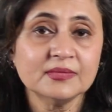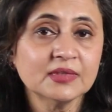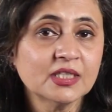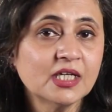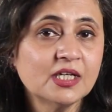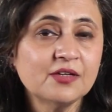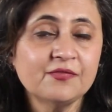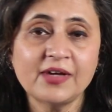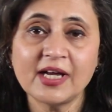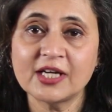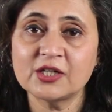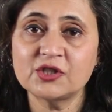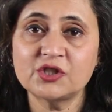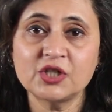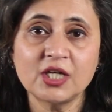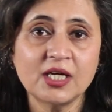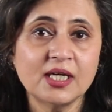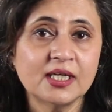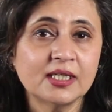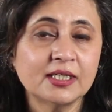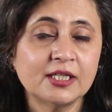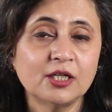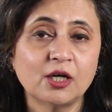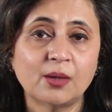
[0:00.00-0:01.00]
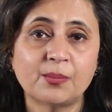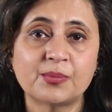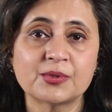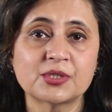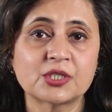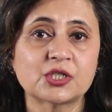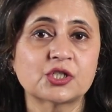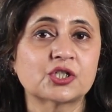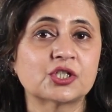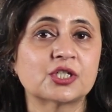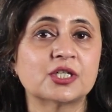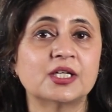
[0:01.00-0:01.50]
in fact, jailed the
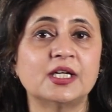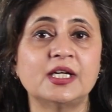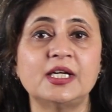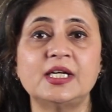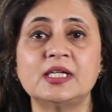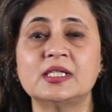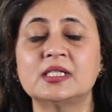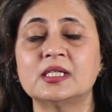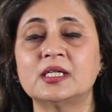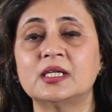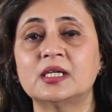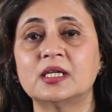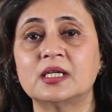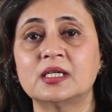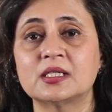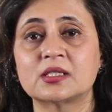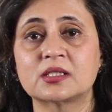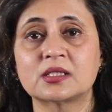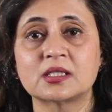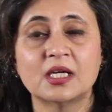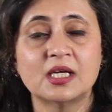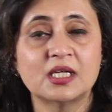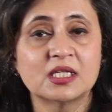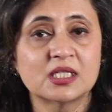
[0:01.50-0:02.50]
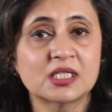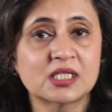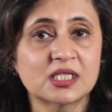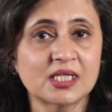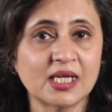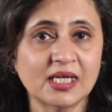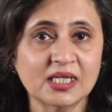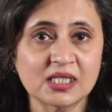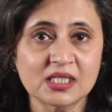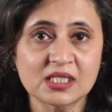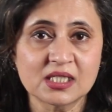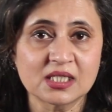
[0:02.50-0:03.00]
opposition leaders,
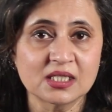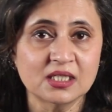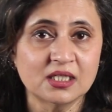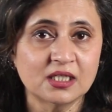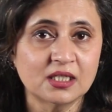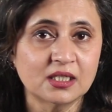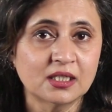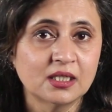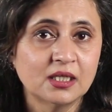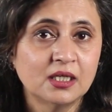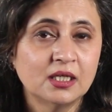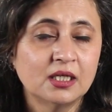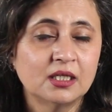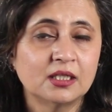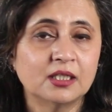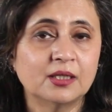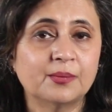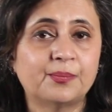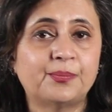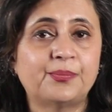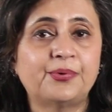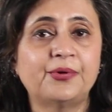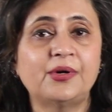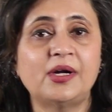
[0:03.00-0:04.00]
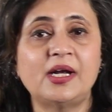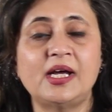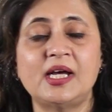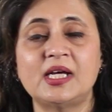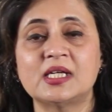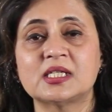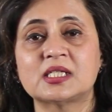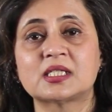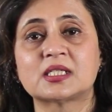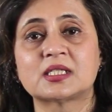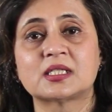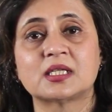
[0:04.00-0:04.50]
censored the
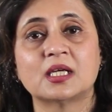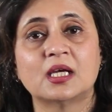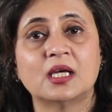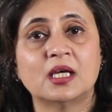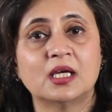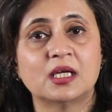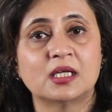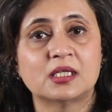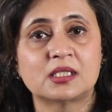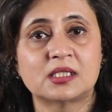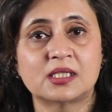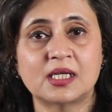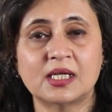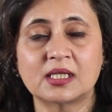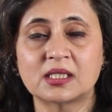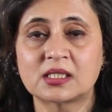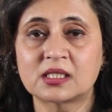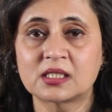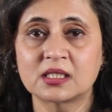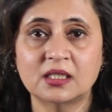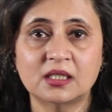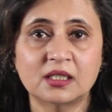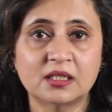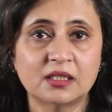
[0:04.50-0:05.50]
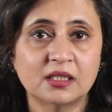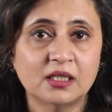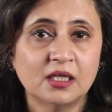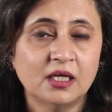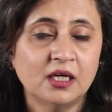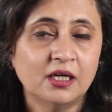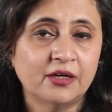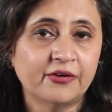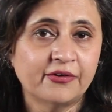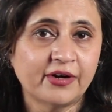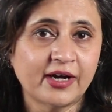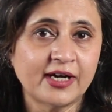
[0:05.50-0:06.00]
press, censored
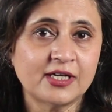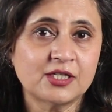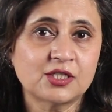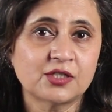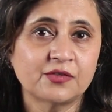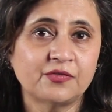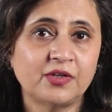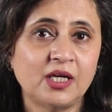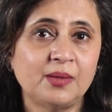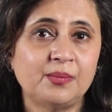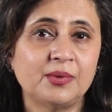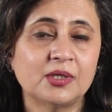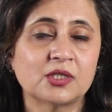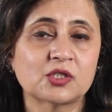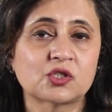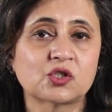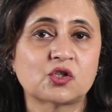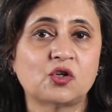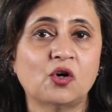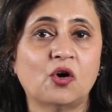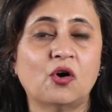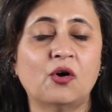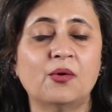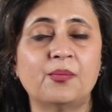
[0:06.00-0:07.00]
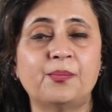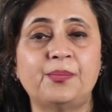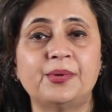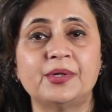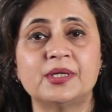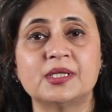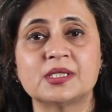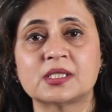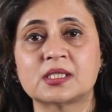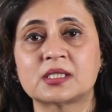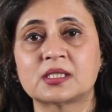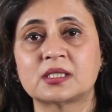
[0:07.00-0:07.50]
rights of habeas
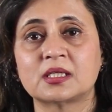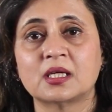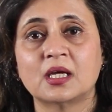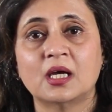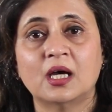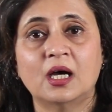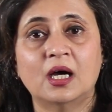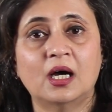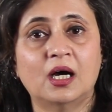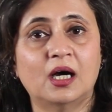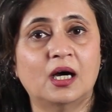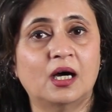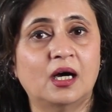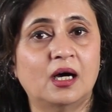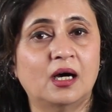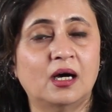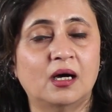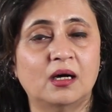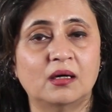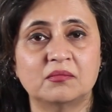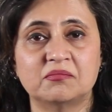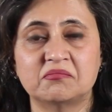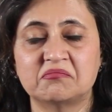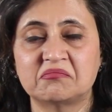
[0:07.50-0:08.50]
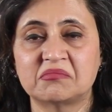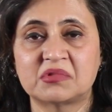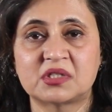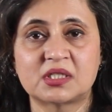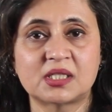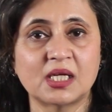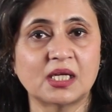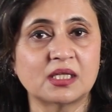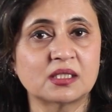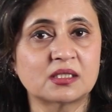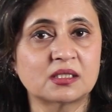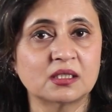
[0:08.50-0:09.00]
corpus,
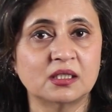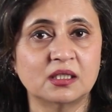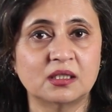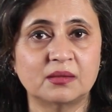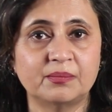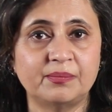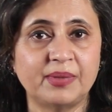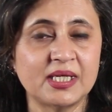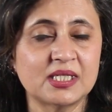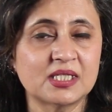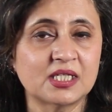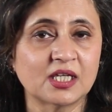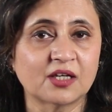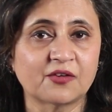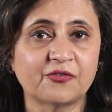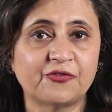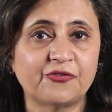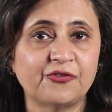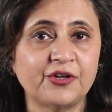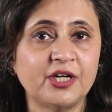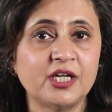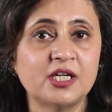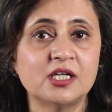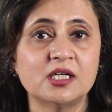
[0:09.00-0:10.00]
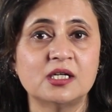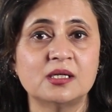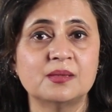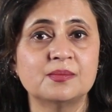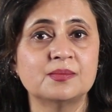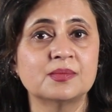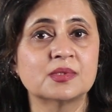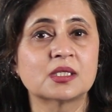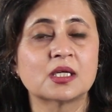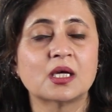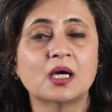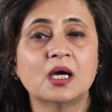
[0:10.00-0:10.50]
censored basic
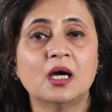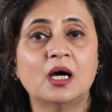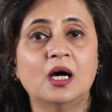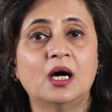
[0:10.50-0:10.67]
freedoms,